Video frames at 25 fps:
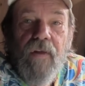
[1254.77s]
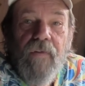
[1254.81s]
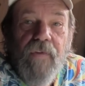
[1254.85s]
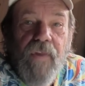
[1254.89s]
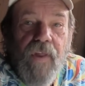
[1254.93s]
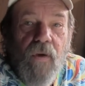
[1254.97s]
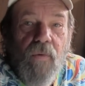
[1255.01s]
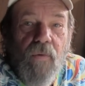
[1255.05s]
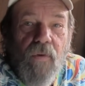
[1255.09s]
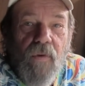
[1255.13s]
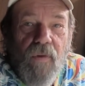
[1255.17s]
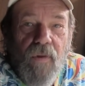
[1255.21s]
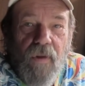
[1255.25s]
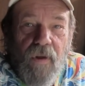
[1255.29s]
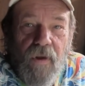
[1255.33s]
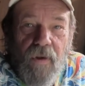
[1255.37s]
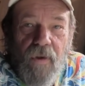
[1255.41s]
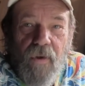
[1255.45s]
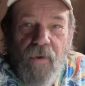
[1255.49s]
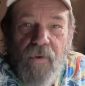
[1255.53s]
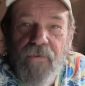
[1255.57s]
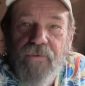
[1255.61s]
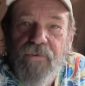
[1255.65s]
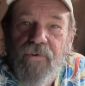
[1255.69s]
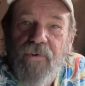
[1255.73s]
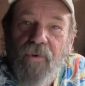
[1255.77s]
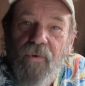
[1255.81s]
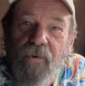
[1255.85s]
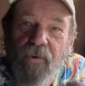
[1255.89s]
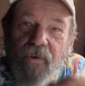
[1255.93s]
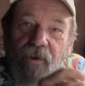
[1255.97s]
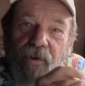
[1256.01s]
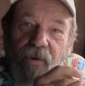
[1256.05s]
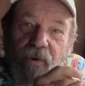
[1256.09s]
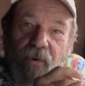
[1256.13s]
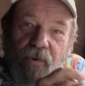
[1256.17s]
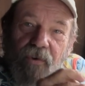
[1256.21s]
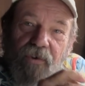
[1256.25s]
They will also
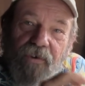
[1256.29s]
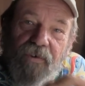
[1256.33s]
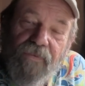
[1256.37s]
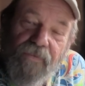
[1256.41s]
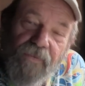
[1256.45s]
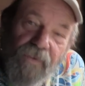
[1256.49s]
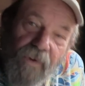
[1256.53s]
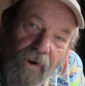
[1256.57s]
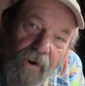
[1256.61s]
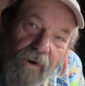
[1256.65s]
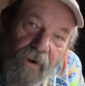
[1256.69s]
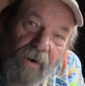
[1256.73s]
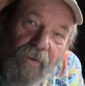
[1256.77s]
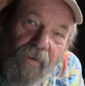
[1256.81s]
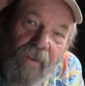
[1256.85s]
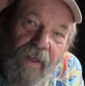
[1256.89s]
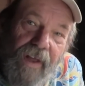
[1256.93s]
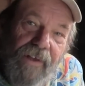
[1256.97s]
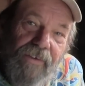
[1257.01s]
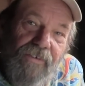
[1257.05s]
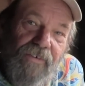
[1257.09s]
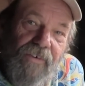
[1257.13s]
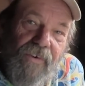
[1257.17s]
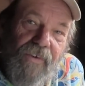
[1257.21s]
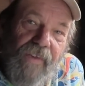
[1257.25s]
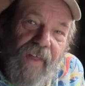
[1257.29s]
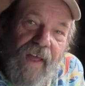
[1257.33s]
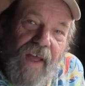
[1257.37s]
use fertilizer